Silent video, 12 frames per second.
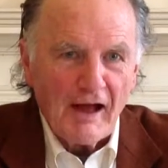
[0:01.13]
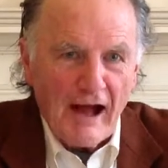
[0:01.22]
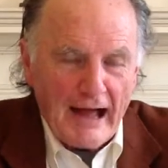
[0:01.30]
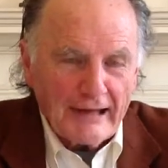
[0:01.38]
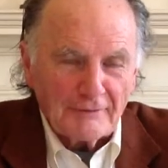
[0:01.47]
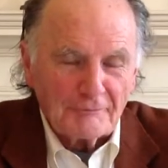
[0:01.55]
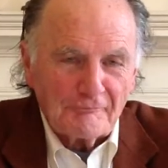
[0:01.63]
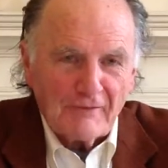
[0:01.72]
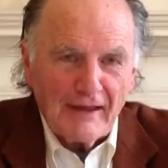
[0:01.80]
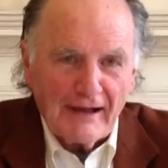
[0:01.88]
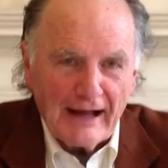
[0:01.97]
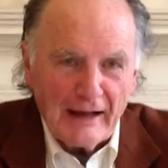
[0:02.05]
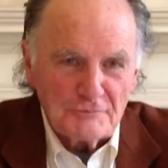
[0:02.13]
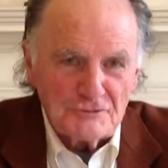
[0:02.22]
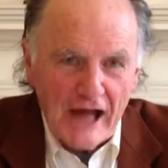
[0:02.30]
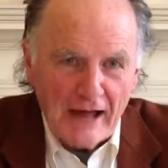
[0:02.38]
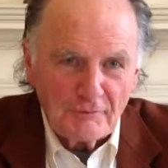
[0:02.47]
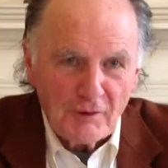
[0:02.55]
Hi, I'm
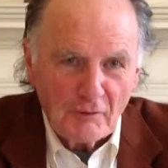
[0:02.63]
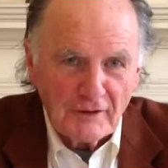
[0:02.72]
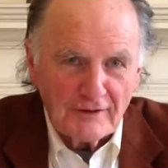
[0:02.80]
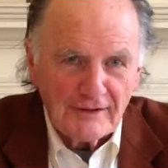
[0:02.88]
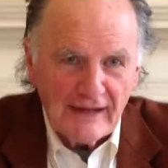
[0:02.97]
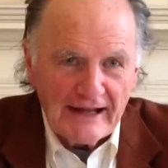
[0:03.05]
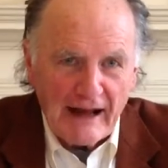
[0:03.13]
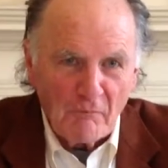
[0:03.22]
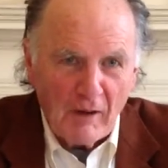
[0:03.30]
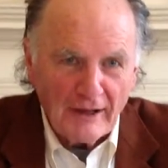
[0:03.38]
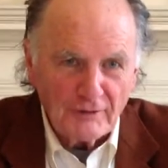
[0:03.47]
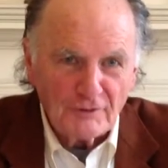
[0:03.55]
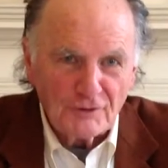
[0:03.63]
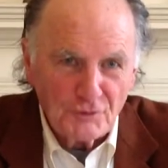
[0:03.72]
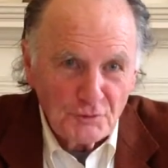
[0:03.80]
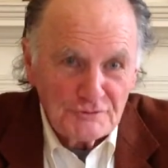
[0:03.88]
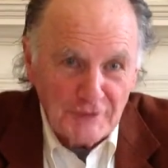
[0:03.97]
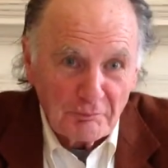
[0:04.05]
John Ronan, and I want you to
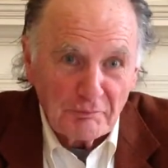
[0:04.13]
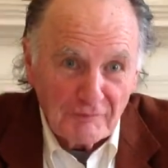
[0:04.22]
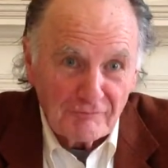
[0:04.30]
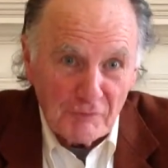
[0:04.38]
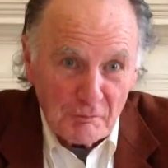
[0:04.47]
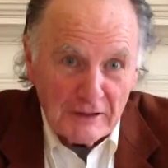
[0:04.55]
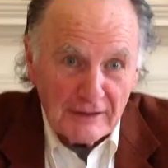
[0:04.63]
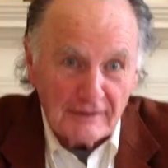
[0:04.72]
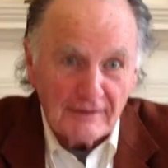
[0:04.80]
do something for me.